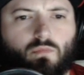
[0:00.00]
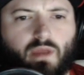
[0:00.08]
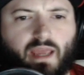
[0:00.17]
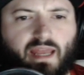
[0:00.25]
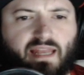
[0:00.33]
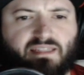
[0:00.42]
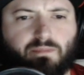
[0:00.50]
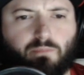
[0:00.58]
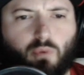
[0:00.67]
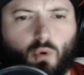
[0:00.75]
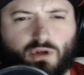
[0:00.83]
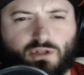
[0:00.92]
it is
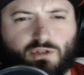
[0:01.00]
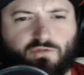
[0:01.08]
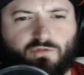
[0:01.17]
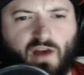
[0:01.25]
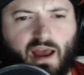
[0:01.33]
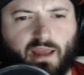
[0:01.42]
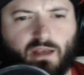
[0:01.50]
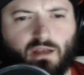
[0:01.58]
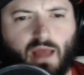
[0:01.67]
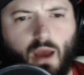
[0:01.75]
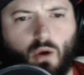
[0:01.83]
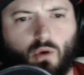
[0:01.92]
important to find
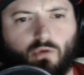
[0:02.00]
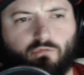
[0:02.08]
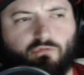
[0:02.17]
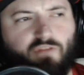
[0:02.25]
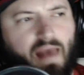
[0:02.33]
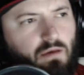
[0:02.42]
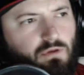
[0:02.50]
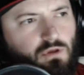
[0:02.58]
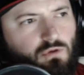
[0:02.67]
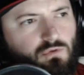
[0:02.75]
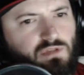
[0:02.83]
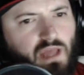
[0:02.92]
our
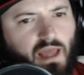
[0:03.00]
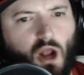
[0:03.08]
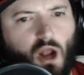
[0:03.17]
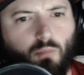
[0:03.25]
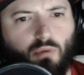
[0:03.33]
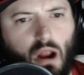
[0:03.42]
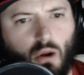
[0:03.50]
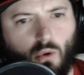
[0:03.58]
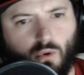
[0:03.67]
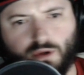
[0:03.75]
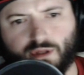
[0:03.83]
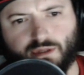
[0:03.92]
values and our
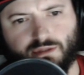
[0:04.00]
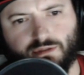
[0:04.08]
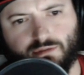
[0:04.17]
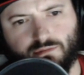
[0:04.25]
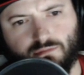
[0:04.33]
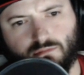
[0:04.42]
priorities.